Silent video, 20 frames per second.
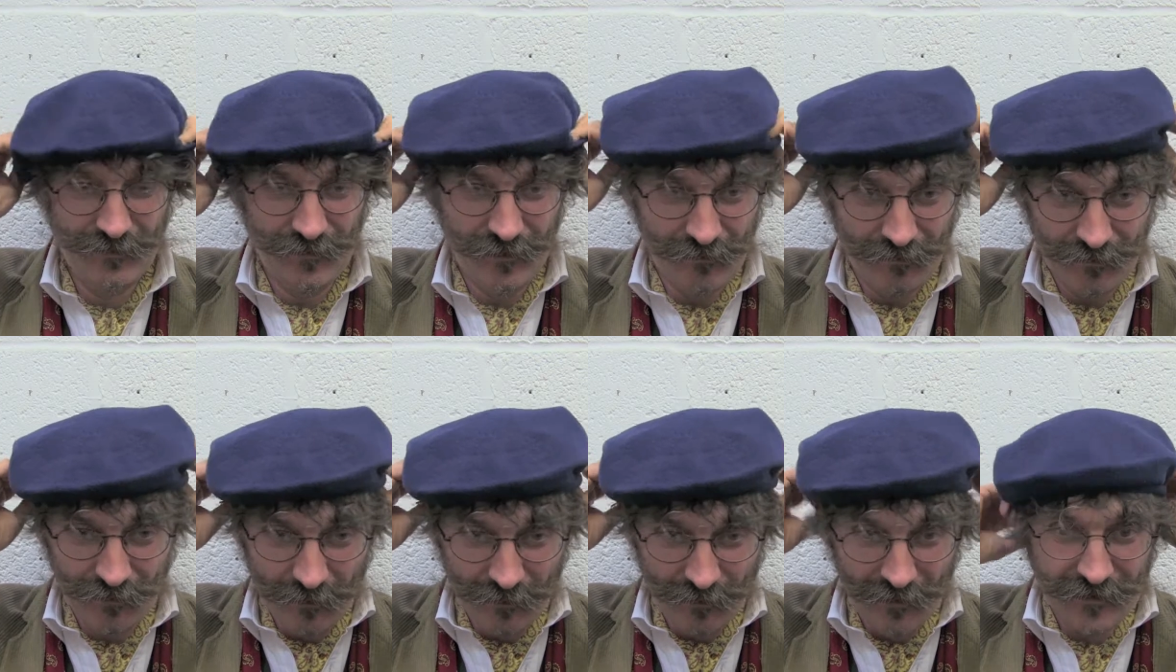growing
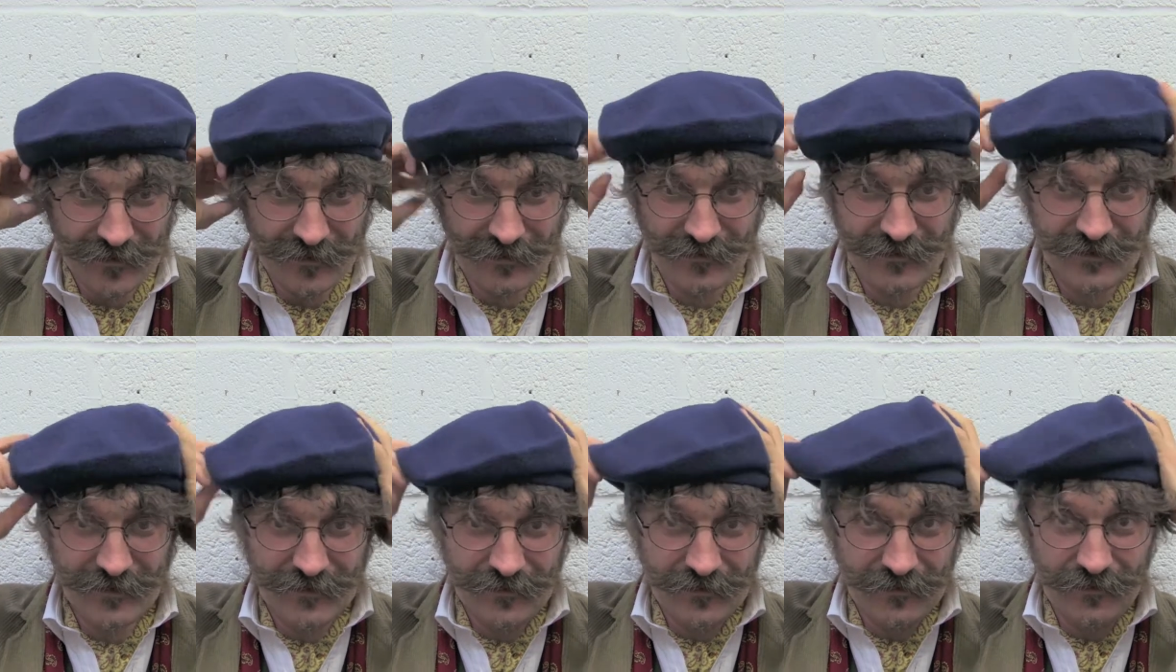his now and
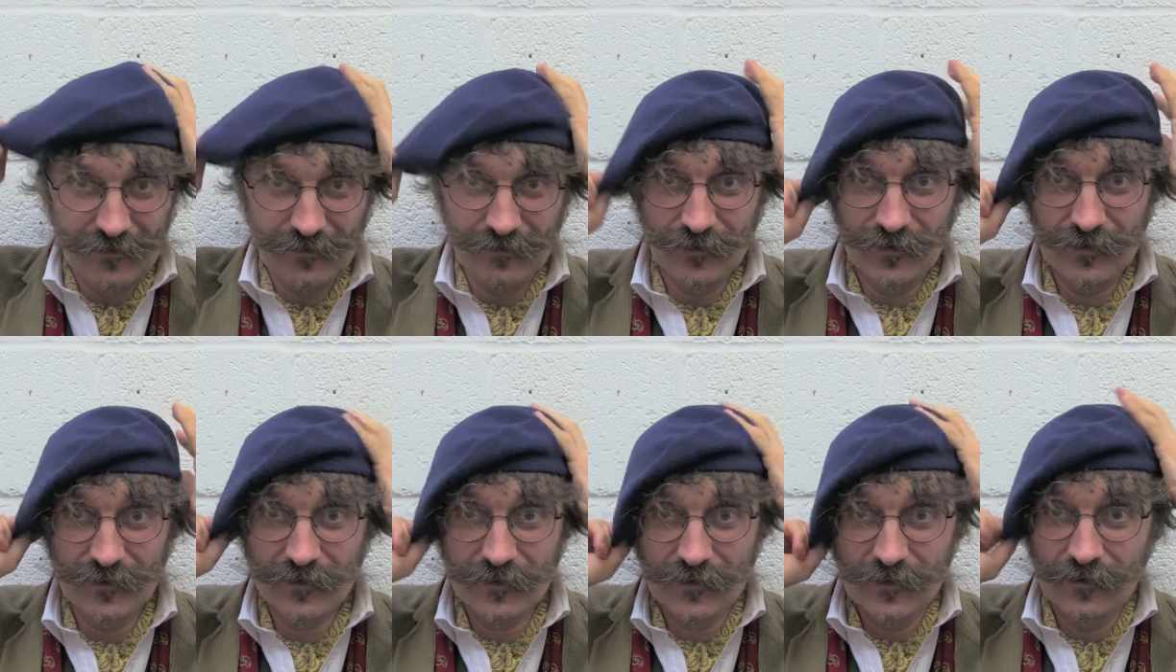don't look
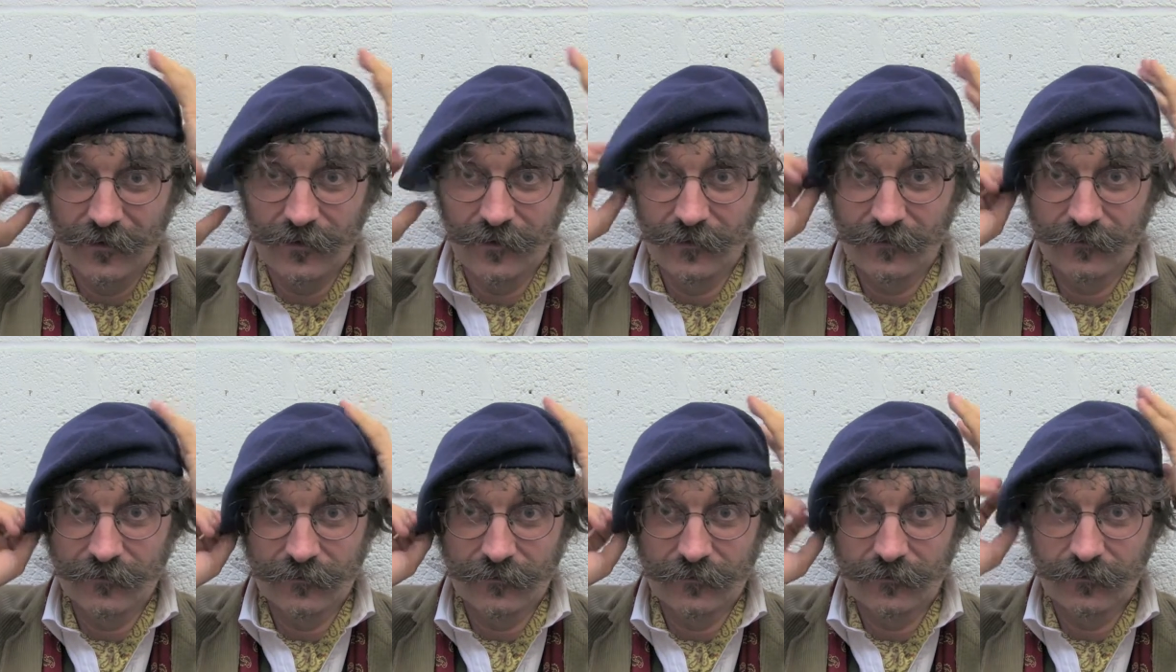back.
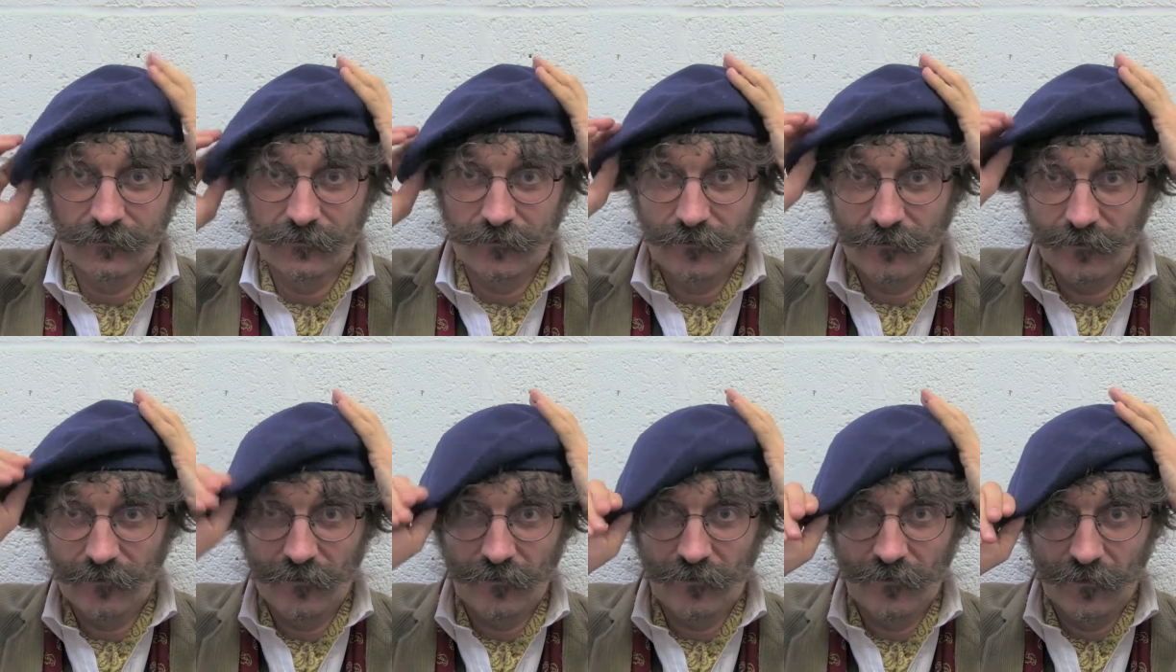
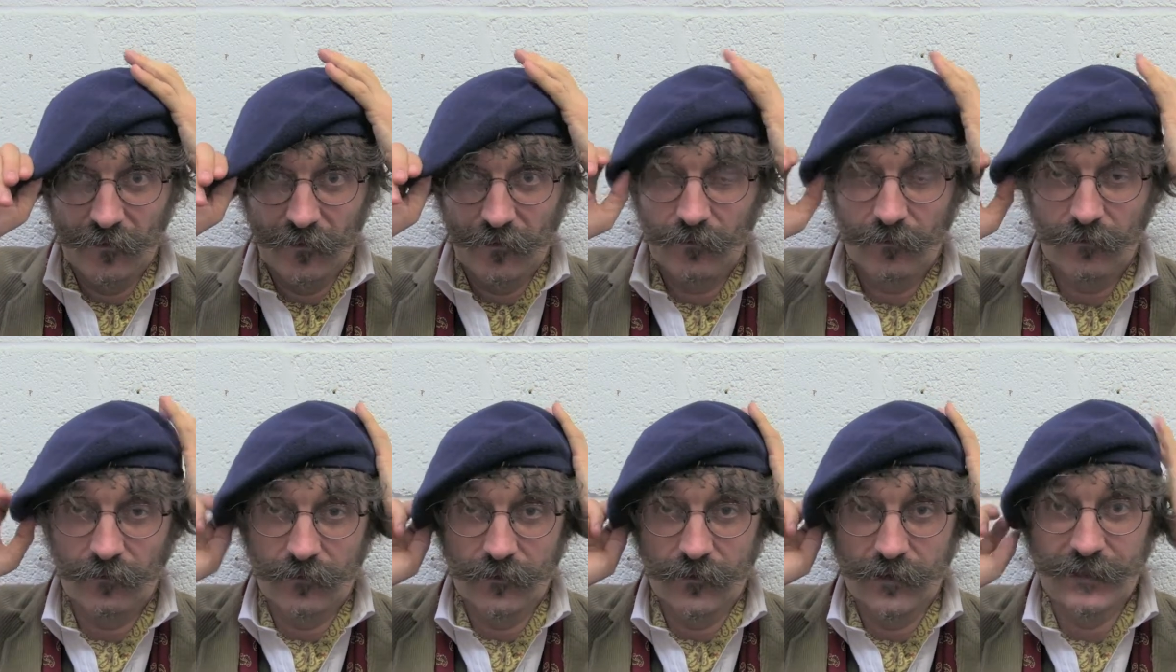We spend the
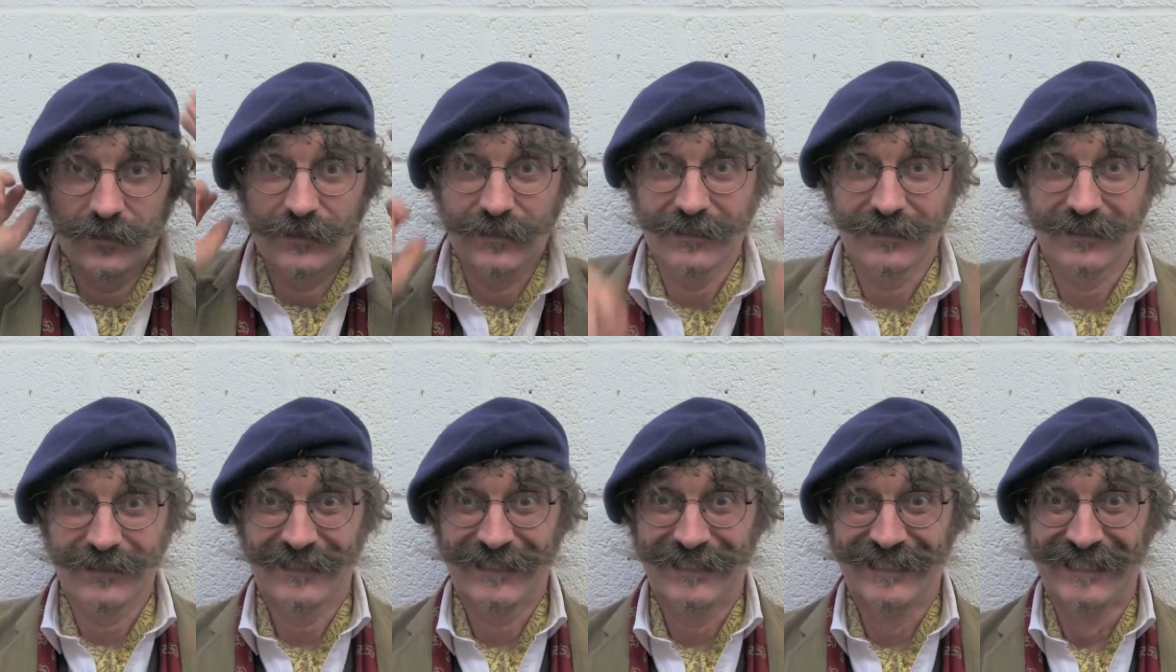afternoon
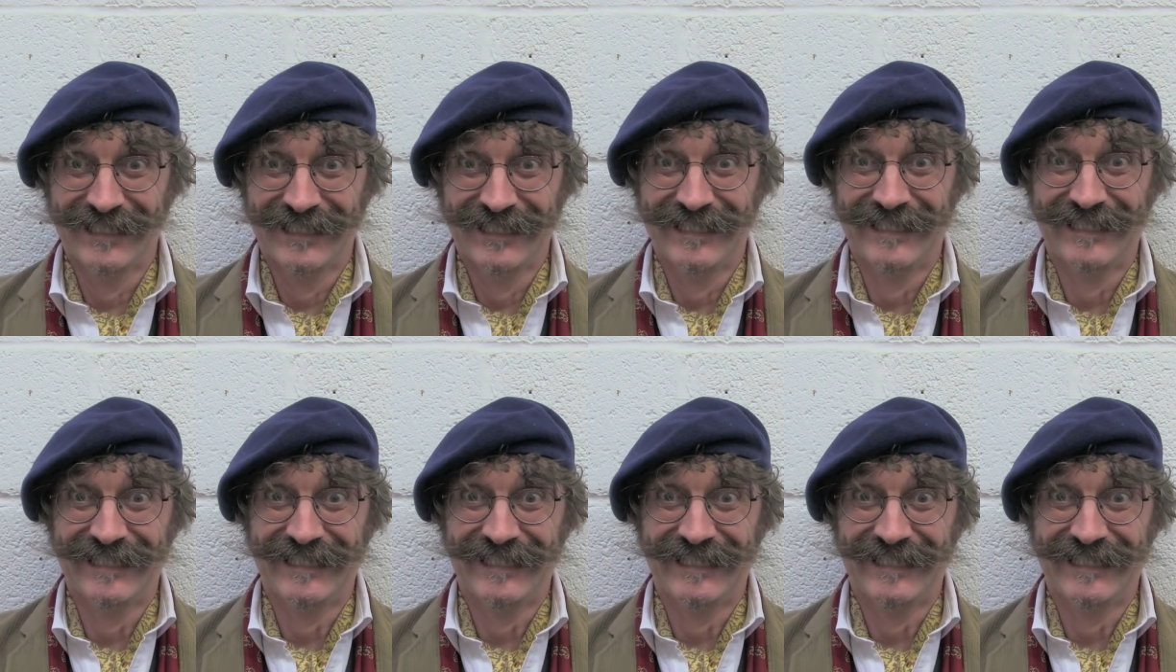looking back.